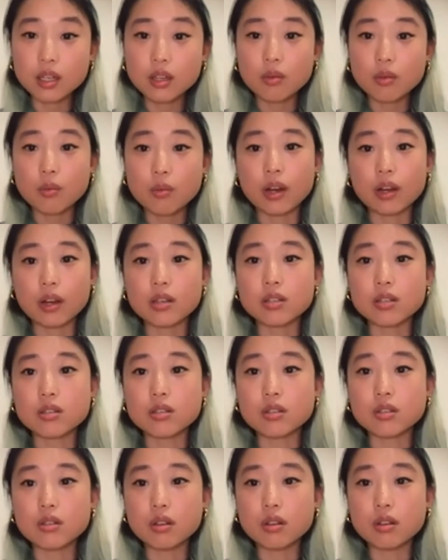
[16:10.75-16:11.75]
Whereas
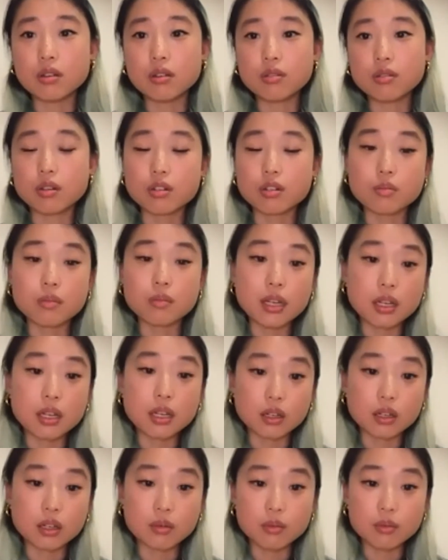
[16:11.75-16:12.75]
social media
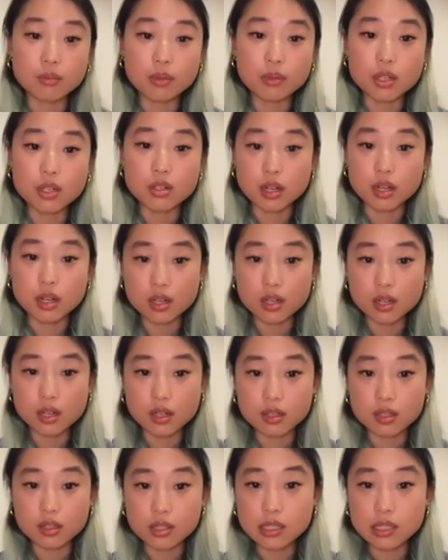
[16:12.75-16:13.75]
can be treated
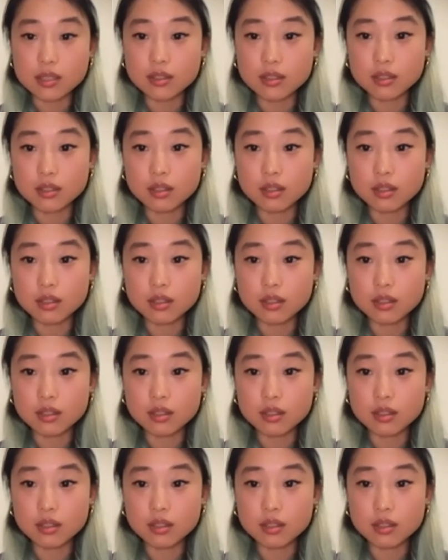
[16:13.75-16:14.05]
as